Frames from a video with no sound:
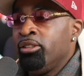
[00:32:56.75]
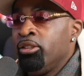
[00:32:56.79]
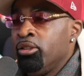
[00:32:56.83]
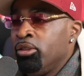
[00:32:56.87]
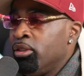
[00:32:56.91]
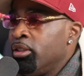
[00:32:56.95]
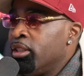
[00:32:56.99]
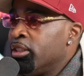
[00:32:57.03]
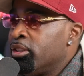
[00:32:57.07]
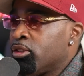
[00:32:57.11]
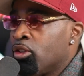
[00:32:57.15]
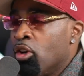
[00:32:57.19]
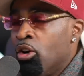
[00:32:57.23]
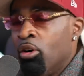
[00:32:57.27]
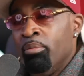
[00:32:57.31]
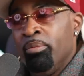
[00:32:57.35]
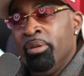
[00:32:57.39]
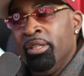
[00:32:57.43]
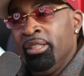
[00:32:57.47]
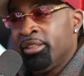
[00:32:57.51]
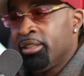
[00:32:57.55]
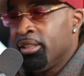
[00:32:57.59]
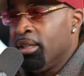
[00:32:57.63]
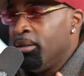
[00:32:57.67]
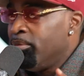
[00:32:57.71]
It's going to
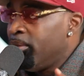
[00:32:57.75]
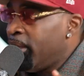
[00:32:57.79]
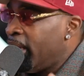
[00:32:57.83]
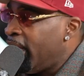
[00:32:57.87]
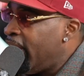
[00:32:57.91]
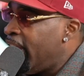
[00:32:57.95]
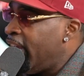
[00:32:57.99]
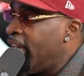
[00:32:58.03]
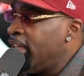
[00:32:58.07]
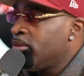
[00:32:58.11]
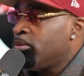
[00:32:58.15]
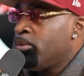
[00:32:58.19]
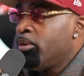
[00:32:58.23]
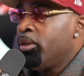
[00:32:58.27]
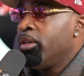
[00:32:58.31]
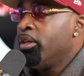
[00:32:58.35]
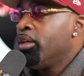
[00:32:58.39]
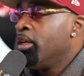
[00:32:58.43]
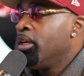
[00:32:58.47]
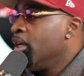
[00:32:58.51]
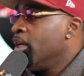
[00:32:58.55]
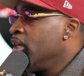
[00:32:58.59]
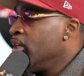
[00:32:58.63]
be some days where,